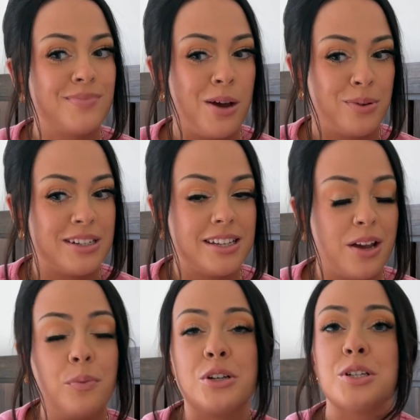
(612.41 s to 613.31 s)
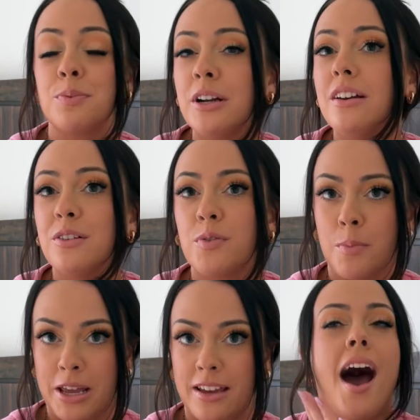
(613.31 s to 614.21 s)
I want to say, which is pretty good for
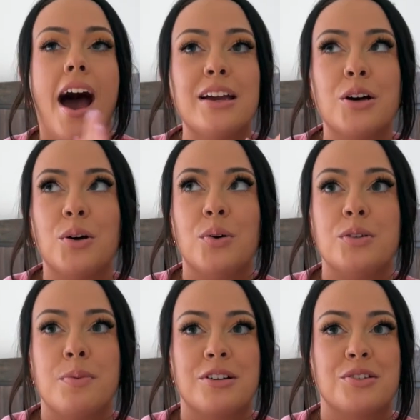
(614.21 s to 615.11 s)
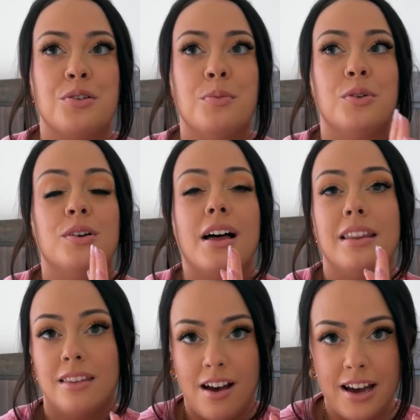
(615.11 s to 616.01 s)
me. I go to Barnes & Noble a
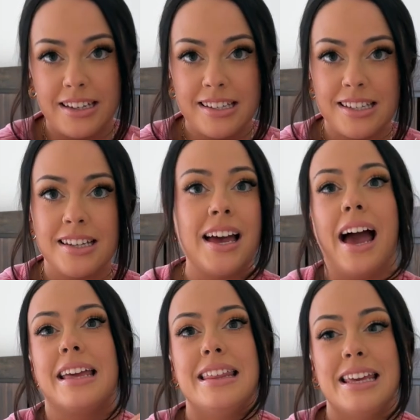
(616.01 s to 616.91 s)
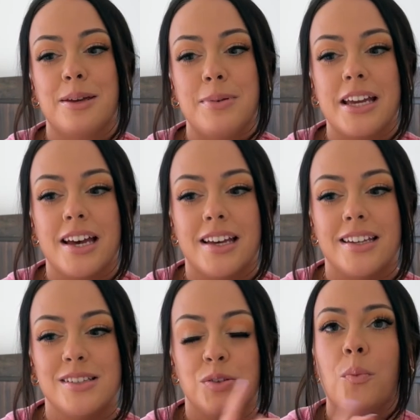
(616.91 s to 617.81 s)
lot I think
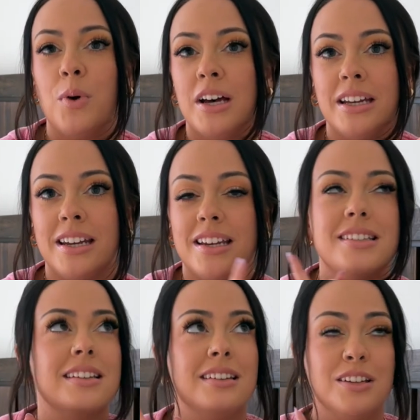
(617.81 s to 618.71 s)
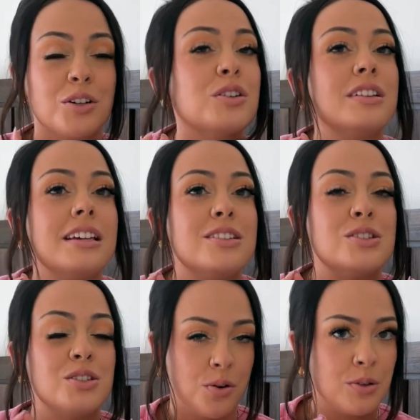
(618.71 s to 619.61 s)
because one, it's literally
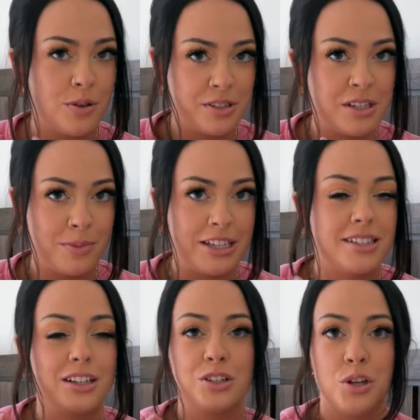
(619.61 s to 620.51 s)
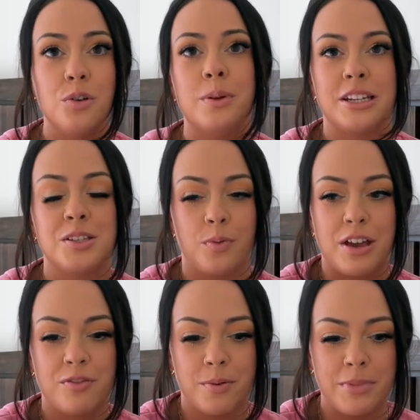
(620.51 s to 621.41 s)
so close to me. It's like two minutes away
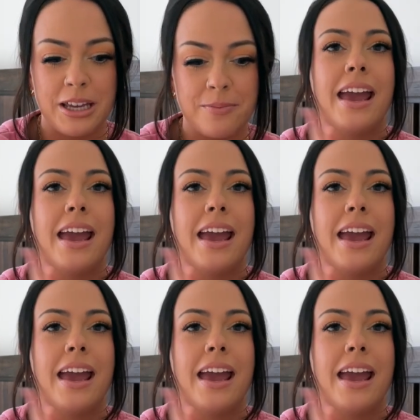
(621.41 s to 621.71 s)
from me.